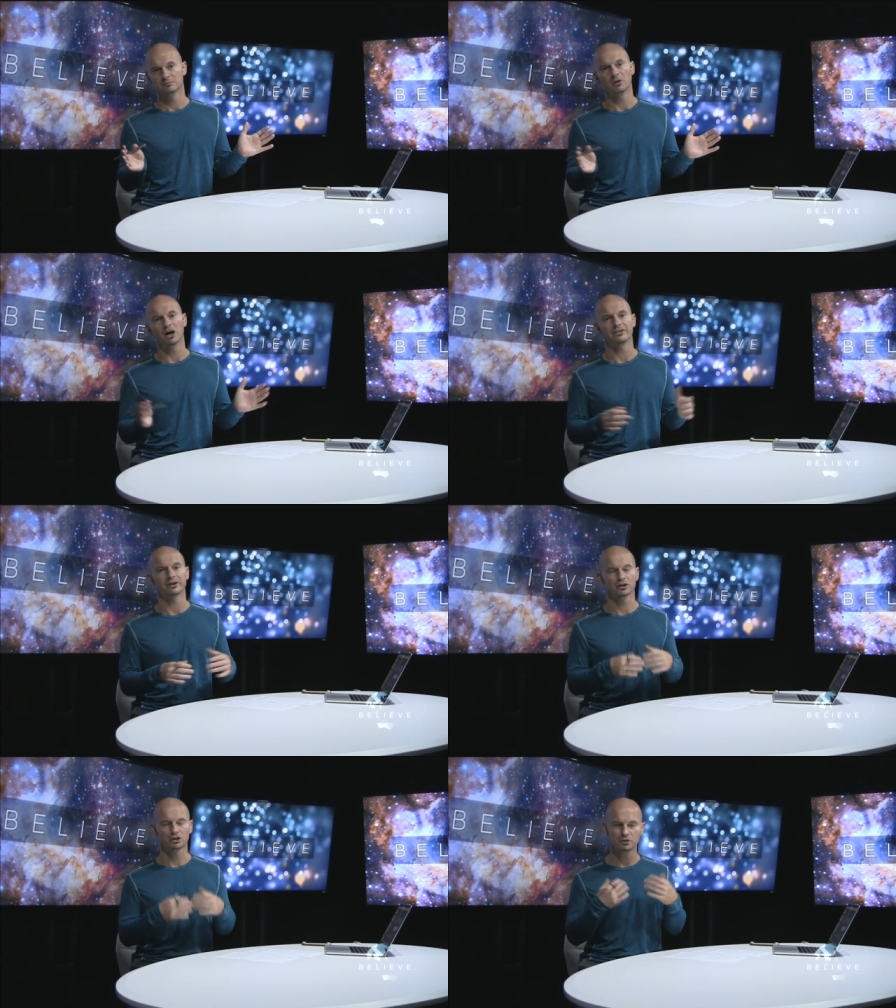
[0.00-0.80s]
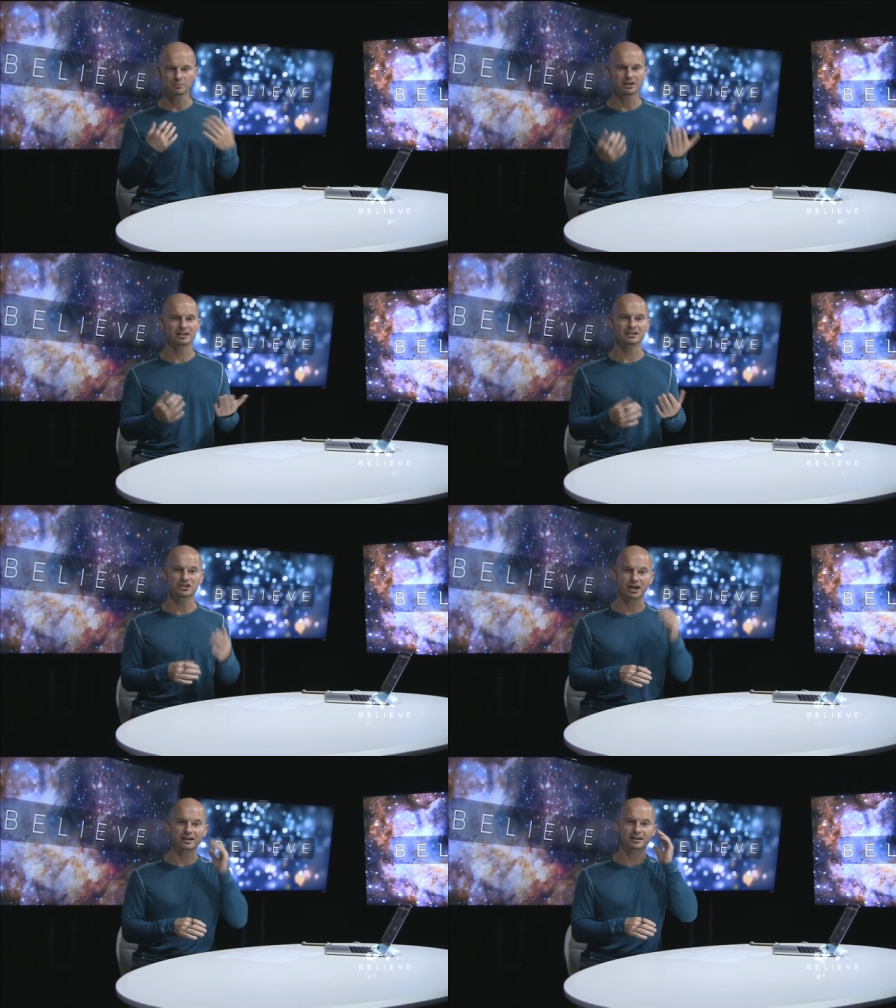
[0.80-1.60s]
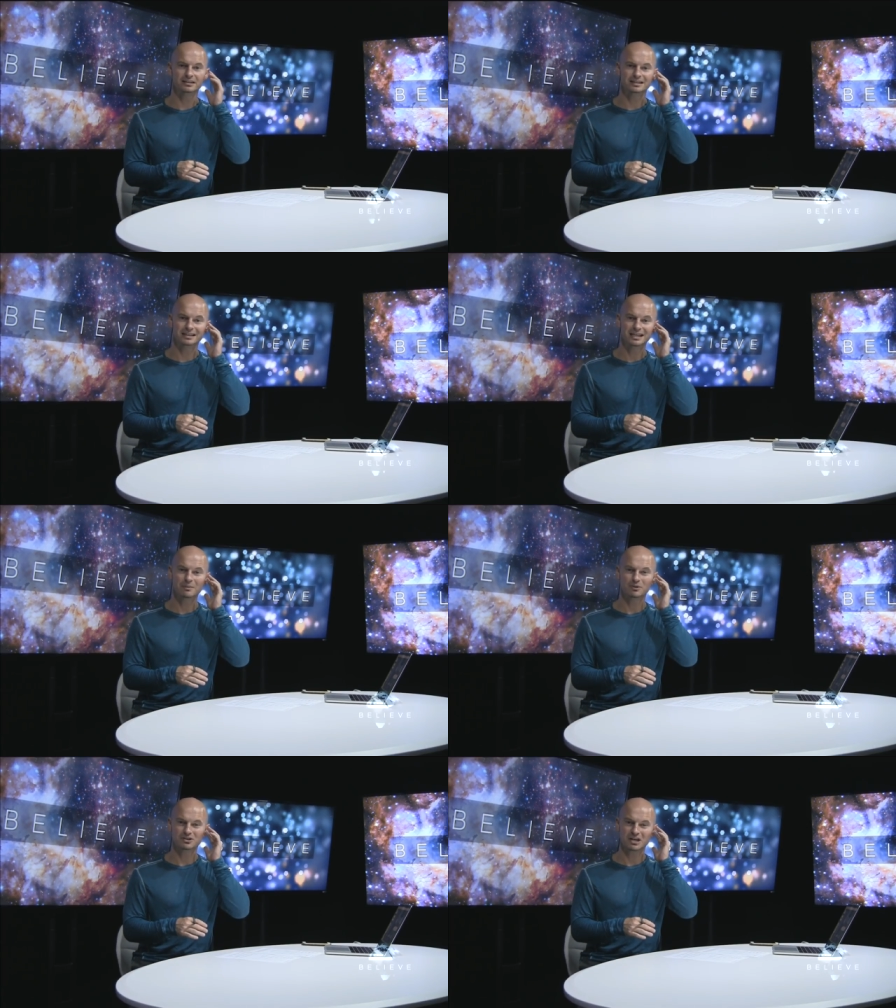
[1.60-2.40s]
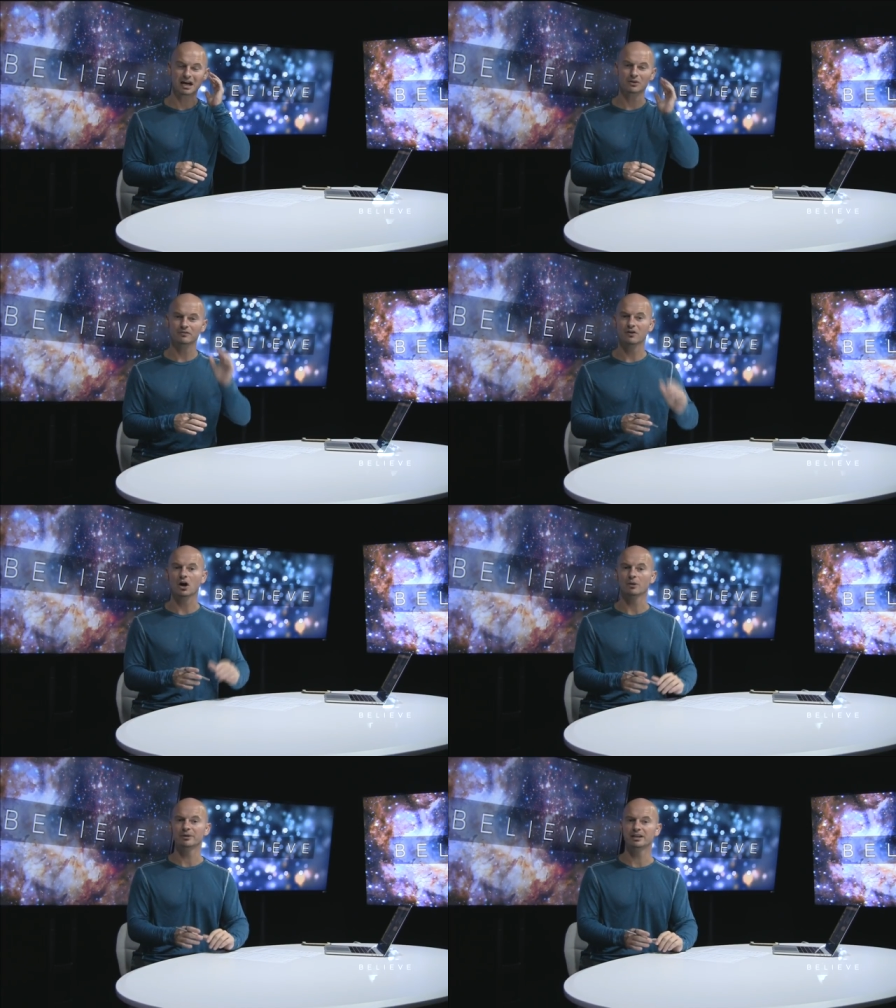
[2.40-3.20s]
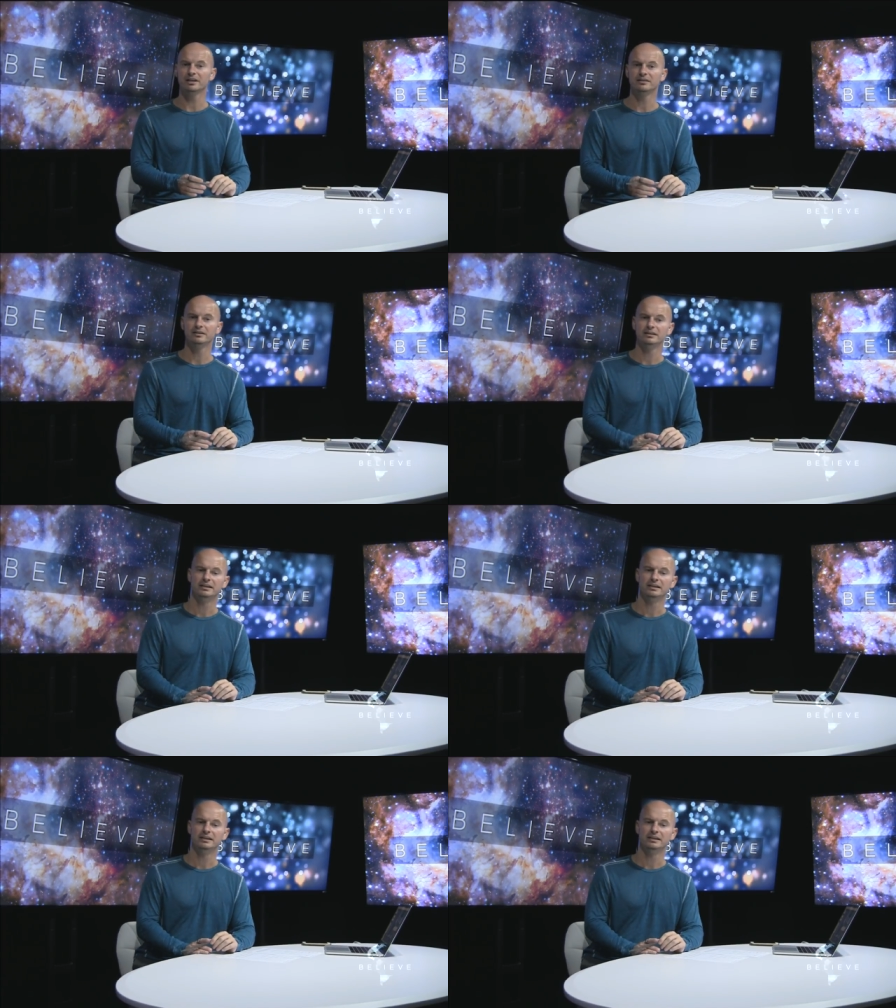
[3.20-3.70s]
but there could be an agenda to keep us out of harmony,